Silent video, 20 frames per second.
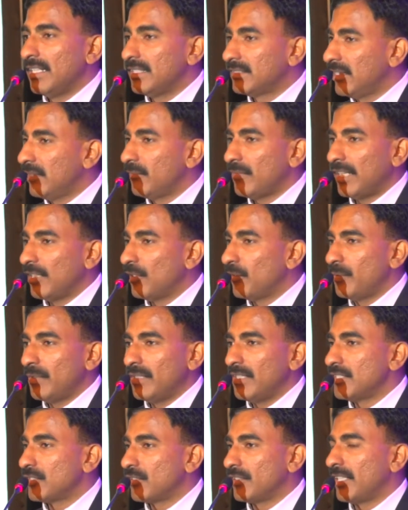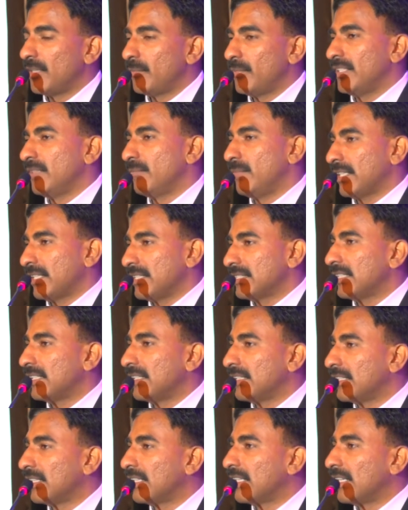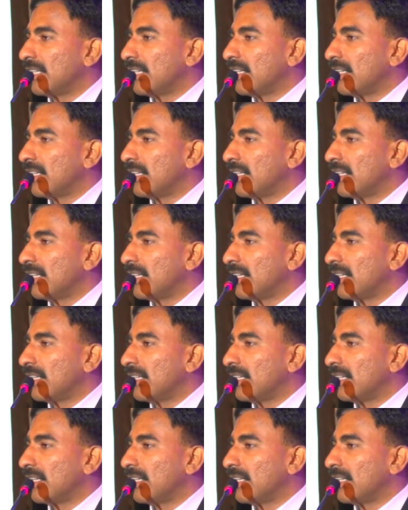The same eye-opener is going to happen in Pakistan,